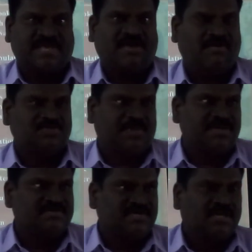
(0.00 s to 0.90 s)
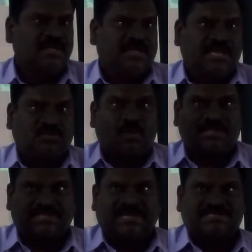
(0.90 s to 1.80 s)
I have experienced
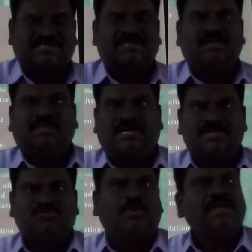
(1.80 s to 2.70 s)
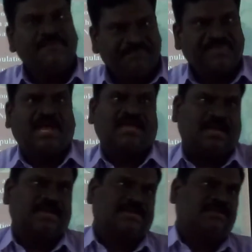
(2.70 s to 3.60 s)
earthquake thrice. That is why I
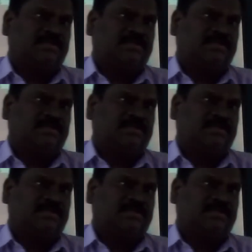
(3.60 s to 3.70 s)
collected